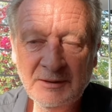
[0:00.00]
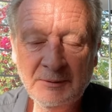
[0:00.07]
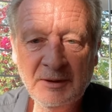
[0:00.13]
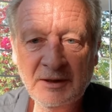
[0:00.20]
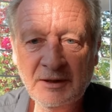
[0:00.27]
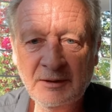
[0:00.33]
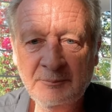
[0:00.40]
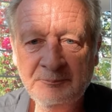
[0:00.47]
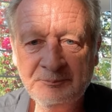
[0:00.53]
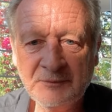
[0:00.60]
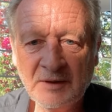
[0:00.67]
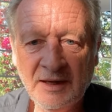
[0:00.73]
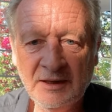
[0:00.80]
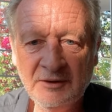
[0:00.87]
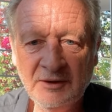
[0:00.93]
Um,
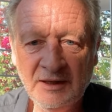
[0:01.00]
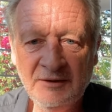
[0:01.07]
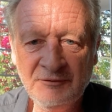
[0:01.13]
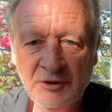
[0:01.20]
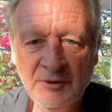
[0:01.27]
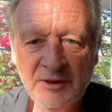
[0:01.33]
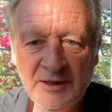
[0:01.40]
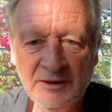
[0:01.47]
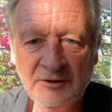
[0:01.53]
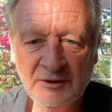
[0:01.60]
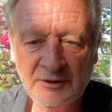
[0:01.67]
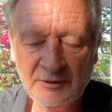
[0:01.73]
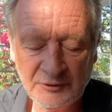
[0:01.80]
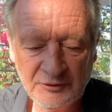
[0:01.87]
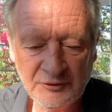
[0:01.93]
and if you're in it, uh,
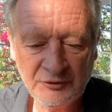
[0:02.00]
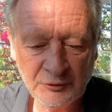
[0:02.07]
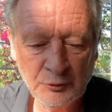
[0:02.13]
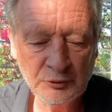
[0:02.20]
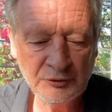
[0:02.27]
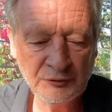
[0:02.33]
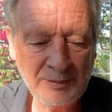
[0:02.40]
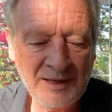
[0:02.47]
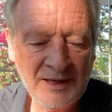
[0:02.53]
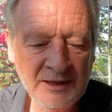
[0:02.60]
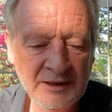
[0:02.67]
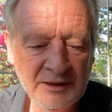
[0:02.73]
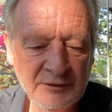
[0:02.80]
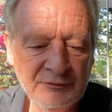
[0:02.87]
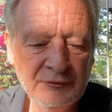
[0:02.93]
short of paying
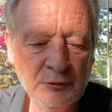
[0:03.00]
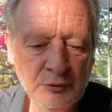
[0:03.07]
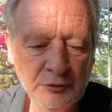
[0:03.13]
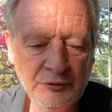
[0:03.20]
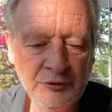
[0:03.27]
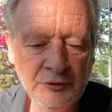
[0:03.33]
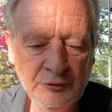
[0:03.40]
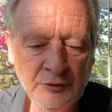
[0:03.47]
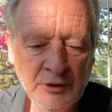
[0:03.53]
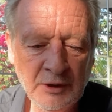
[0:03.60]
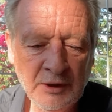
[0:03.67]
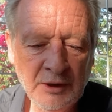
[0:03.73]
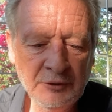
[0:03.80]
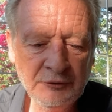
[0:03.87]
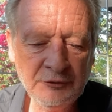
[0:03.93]
a fortune
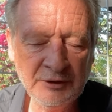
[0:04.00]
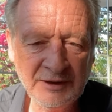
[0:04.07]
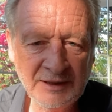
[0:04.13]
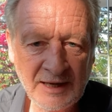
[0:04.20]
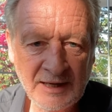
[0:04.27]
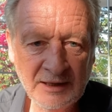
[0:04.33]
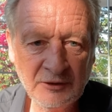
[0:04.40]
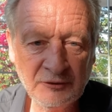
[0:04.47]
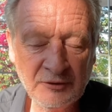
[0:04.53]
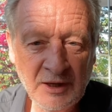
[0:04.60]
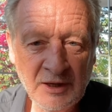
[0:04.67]
to gangs